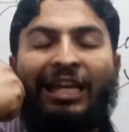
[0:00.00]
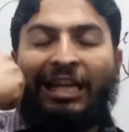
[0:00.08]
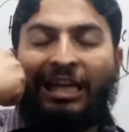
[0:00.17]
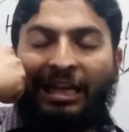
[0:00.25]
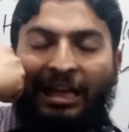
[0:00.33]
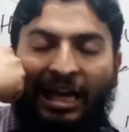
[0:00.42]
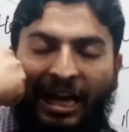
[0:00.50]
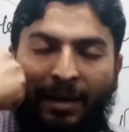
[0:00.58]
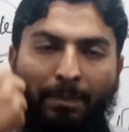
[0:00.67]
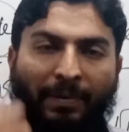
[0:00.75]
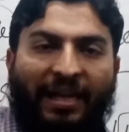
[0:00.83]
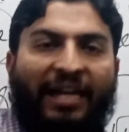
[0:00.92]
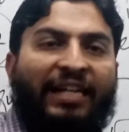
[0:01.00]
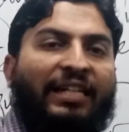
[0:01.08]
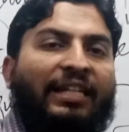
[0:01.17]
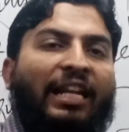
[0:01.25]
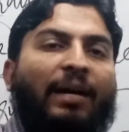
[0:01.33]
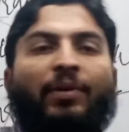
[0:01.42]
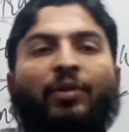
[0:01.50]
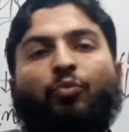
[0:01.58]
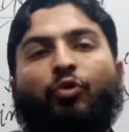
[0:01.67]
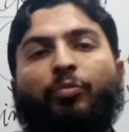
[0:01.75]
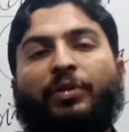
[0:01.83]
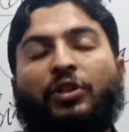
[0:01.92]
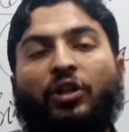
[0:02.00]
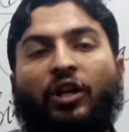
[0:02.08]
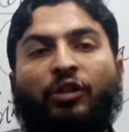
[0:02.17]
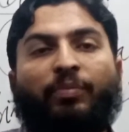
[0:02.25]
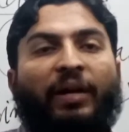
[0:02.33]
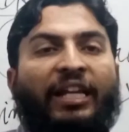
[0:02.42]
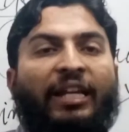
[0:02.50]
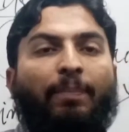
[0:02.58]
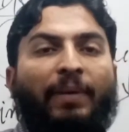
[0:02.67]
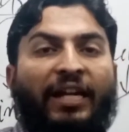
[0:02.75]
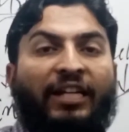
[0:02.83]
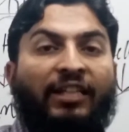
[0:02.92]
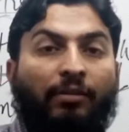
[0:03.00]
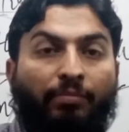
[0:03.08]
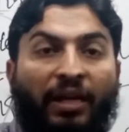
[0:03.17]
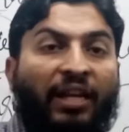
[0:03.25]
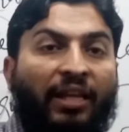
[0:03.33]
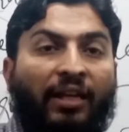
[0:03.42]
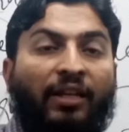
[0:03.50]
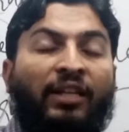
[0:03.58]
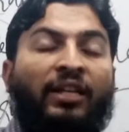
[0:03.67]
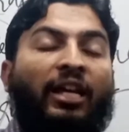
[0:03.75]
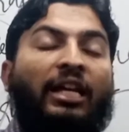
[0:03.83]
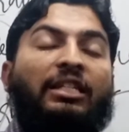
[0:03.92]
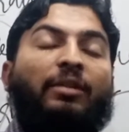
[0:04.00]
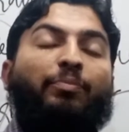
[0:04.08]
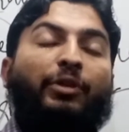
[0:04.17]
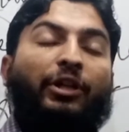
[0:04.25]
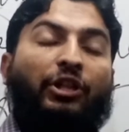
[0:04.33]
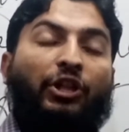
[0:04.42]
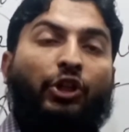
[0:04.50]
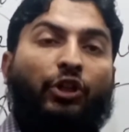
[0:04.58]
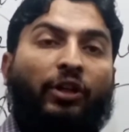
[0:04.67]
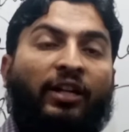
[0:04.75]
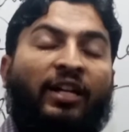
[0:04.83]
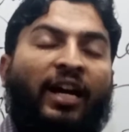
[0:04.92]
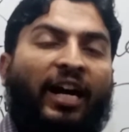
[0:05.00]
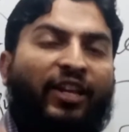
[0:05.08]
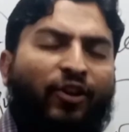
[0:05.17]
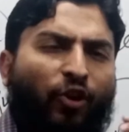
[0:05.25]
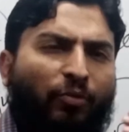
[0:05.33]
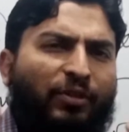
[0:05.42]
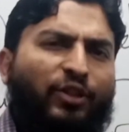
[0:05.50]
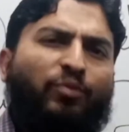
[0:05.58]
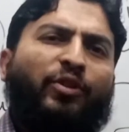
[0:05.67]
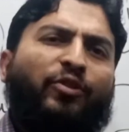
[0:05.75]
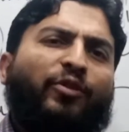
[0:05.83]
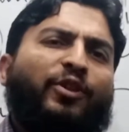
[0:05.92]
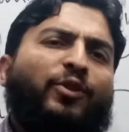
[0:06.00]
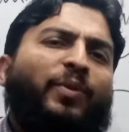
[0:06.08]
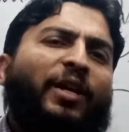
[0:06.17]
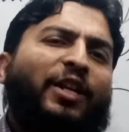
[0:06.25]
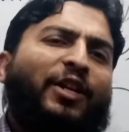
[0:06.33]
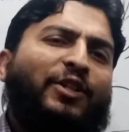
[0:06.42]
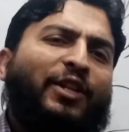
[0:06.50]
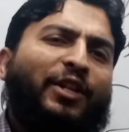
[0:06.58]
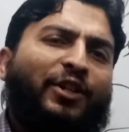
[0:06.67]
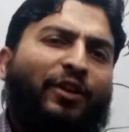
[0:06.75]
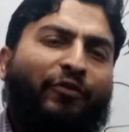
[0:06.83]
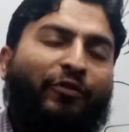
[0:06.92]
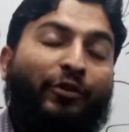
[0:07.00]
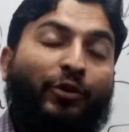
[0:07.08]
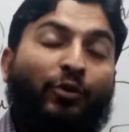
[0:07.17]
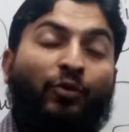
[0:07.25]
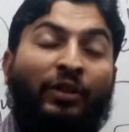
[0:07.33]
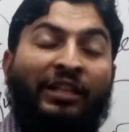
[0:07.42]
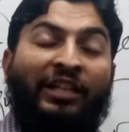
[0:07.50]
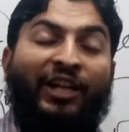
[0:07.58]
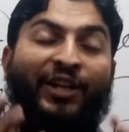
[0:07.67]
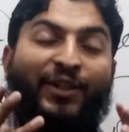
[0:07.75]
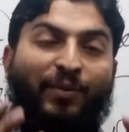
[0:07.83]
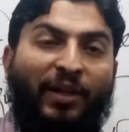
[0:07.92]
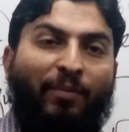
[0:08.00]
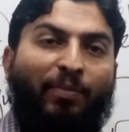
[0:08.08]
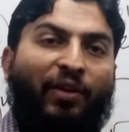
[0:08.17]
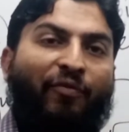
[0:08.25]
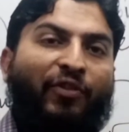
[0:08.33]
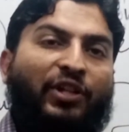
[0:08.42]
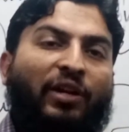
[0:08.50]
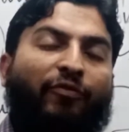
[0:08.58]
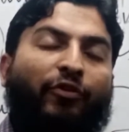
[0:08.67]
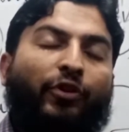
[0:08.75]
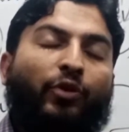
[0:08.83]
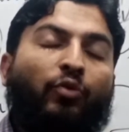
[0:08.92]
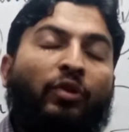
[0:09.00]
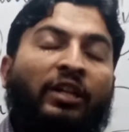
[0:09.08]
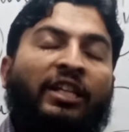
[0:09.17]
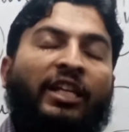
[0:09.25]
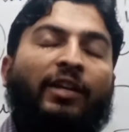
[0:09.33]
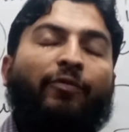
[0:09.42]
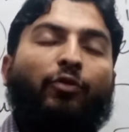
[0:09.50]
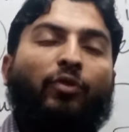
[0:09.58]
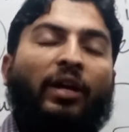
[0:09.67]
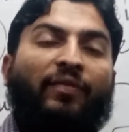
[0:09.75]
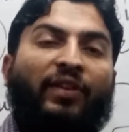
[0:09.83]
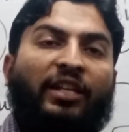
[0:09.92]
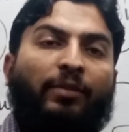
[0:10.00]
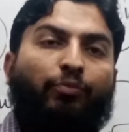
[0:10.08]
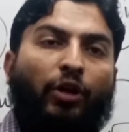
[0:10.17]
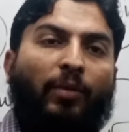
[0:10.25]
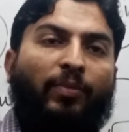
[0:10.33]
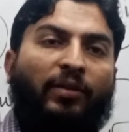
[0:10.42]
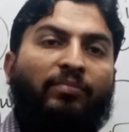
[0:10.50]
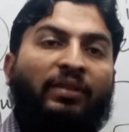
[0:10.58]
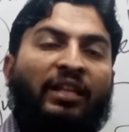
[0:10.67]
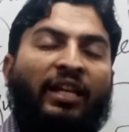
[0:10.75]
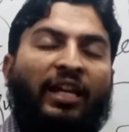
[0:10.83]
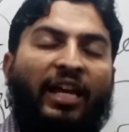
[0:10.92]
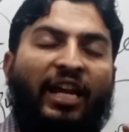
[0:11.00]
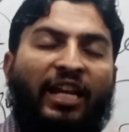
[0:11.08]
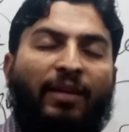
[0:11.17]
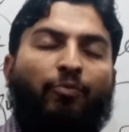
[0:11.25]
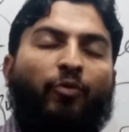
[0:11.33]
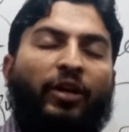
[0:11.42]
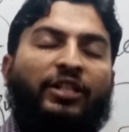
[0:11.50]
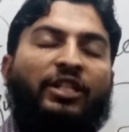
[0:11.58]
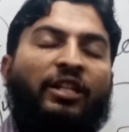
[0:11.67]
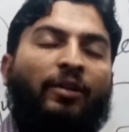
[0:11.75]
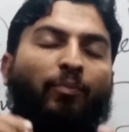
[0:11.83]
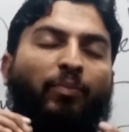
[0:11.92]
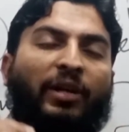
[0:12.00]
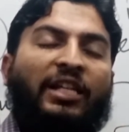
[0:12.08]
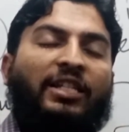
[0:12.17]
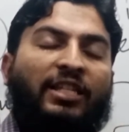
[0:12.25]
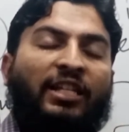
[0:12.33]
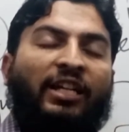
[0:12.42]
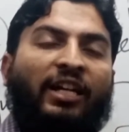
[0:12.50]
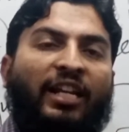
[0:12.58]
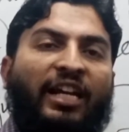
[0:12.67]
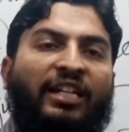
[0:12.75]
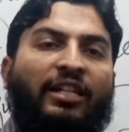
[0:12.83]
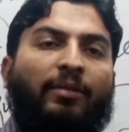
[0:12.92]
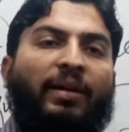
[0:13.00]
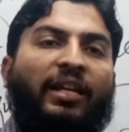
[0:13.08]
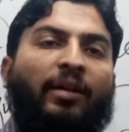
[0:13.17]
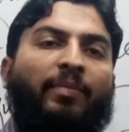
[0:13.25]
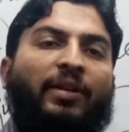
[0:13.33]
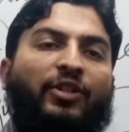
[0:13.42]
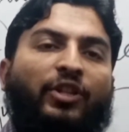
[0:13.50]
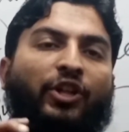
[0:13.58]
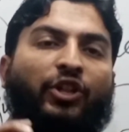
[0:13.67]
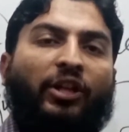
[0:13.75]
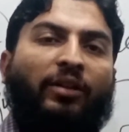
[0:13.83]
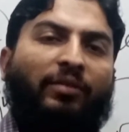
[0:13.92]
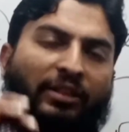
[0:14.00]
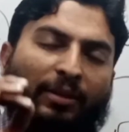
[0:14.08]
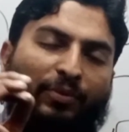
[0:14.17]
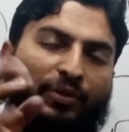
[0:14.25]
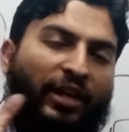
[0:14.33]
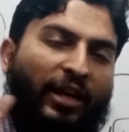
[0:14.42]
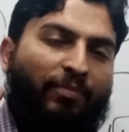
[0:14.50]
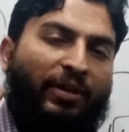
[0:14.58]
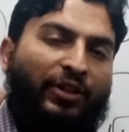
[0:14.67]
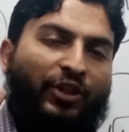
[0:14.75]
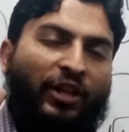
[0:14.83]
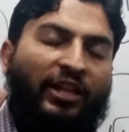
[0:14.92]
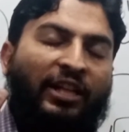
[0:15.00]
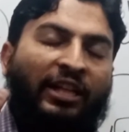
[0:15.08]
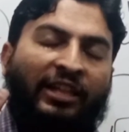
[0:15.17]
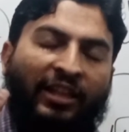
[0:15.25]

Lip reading: in applied grammar would be taught by an applied grammarian as a practitioner. I hope this video is very essential for you. It is very beneficial for you. If you have any problem, any point, please write in my comment section. Subscribe my channel.